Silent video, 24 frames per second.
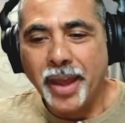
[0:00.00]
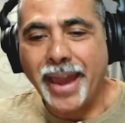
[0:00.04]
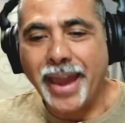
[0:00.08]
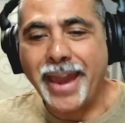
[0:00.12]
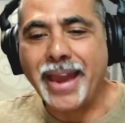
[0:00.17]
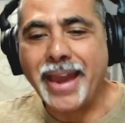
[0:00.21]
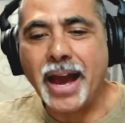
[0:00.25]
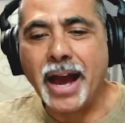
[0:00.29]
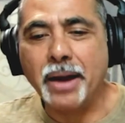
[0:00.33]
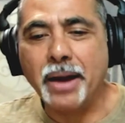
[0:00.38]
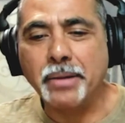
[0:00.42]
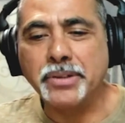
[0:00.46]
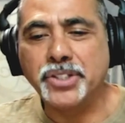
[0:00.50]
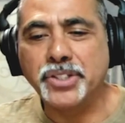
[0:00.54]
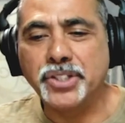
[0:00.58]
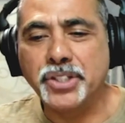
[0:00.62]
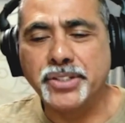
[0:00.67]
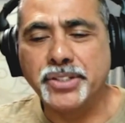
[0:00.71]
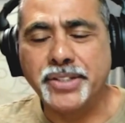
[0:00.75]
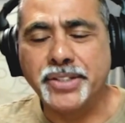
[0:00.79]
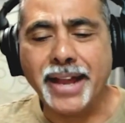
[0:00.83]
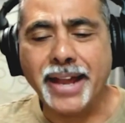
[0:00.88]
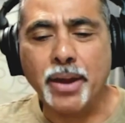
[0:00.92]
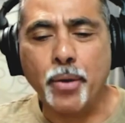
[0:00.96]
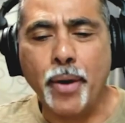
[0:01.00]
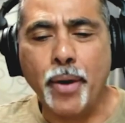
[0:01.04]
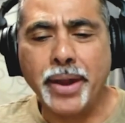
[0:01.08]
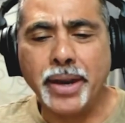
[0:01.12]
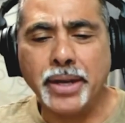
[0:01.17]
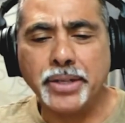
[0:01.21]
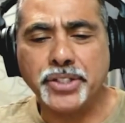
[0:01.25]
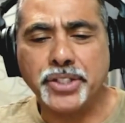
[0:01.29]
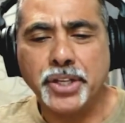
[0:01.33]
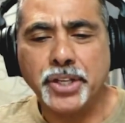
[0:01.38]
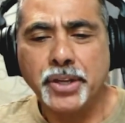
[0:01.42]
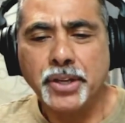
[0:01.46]
Hey, uh, Dan, I
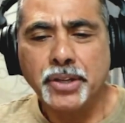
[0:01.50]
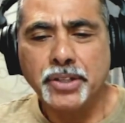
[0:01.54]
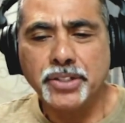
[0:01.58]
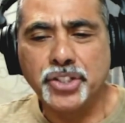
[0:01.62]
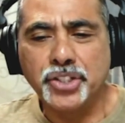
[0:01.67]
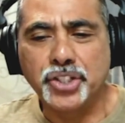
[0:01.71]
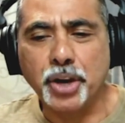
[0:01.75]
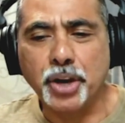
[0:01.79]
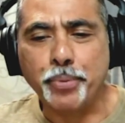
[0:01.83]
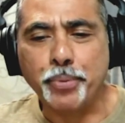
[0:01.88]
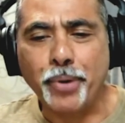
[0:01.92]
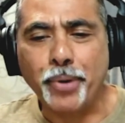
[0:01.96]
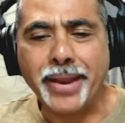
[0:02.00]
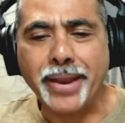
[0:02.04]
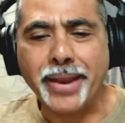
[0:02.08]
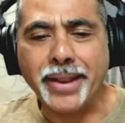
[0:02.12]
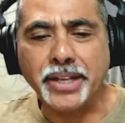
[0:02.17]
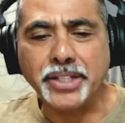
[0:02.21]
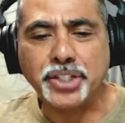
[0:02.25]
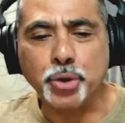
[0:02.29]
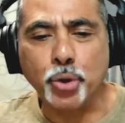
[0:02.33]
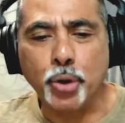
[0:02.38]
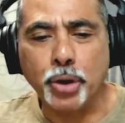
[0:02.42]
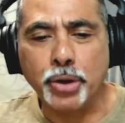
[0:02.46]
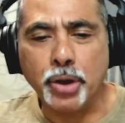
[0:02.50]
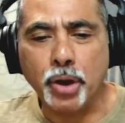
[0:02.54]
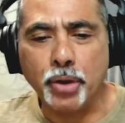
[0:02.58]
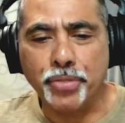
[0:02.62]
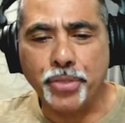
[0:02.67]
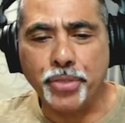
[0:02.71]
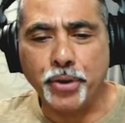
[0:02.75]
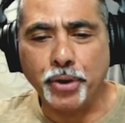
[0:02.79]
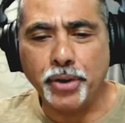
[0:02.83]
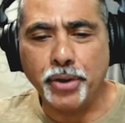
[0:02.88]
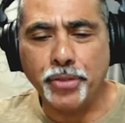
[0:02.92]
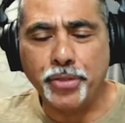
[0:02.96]
want to jump right into it.
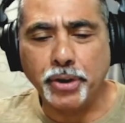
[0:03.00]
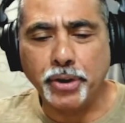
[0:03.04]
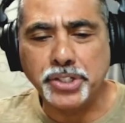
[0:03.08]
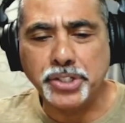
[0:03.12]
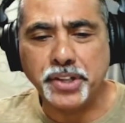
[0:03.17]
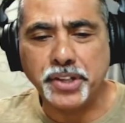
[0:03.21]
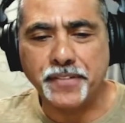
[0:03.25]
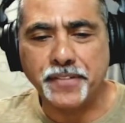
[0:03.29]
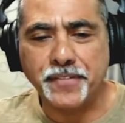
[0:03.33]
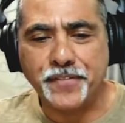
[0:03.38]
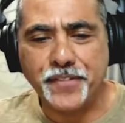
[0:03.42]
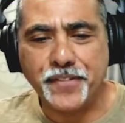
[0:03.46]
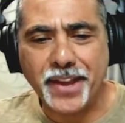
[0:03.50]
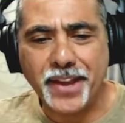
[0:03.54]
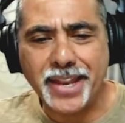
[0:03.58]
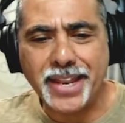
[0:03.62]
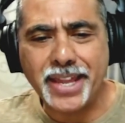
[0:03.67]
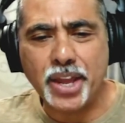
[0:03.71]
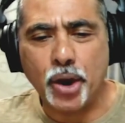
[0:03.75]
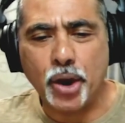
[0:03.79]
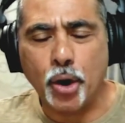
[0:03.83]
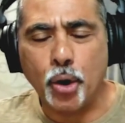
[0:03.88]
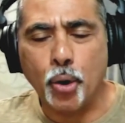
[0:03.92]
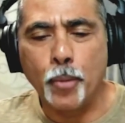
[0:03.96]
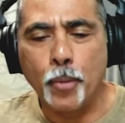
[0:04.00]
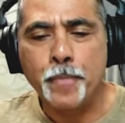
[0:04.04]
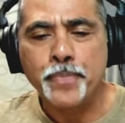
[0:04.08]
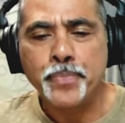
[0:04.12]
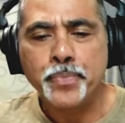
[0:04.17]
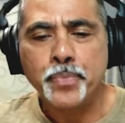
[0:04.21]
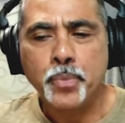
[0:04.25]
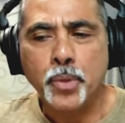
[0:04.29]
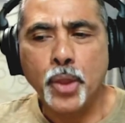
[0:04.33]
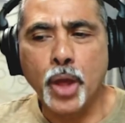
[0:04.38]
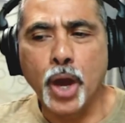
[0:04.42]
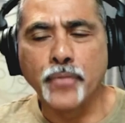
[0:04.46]
There, there's a video
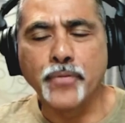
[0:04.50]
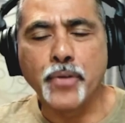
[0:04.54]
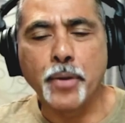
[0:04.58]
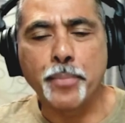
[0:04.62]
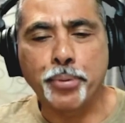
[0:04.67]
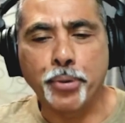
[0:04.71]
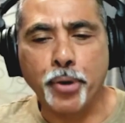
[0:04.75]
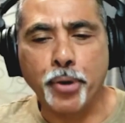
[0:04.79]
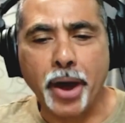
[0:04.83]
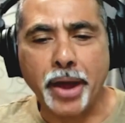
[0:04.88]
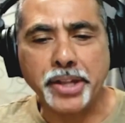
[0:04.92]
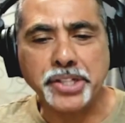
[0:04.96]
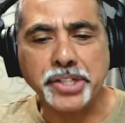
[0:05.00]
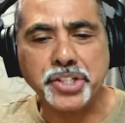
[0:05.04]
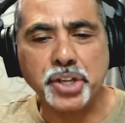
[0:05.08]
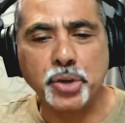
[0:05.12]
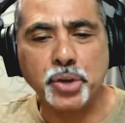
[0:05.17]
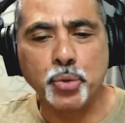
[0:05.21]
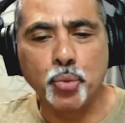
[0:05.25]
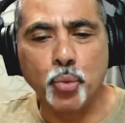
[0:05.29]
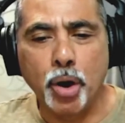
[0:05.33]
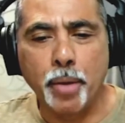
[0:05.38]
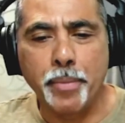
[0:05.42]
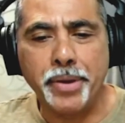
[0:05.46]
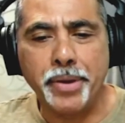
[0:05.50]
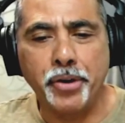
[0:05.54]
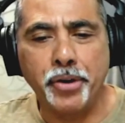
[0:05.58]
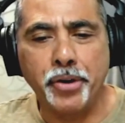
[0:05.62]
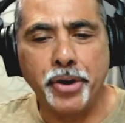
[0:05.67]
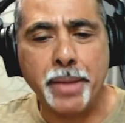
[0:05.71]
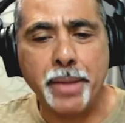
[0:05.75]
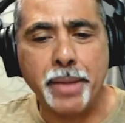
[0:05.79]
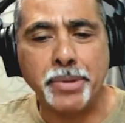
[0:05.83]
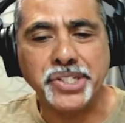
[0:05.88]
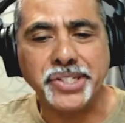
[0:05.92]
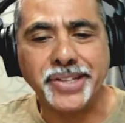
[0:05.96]
of a Protestant woman. Her
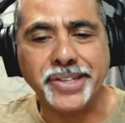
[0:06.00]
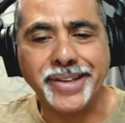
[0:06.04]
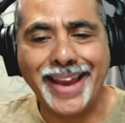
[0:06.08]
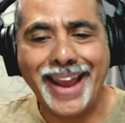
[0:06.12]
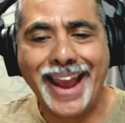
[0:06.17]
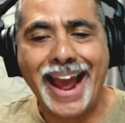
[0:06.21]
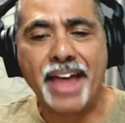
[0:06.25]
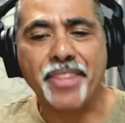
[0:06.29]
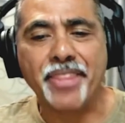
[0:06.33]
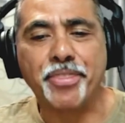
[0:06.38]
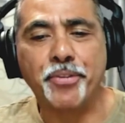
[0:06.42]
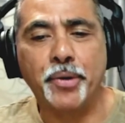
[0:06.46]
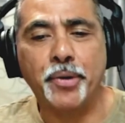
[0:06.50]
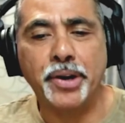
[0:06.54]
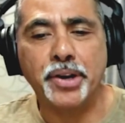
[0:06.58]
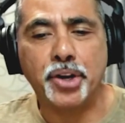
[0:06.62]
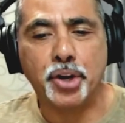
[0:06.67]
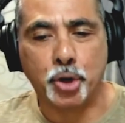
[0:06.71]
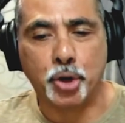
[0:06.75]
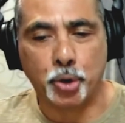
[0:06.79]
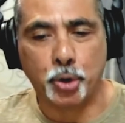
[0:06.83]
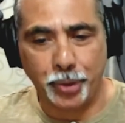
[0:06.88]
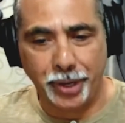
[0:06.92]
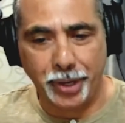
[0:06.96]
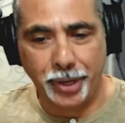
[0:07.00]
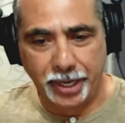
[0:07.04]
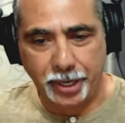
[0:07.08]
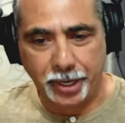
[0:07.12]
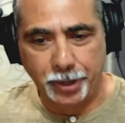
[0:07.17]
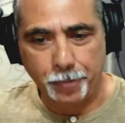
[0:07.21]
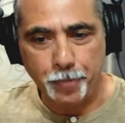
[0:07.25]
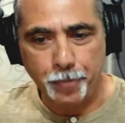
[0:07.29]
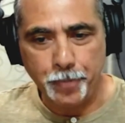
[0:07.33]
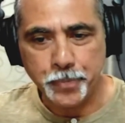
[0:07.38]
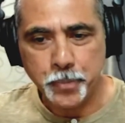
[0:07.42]
name is Kathryn Krick.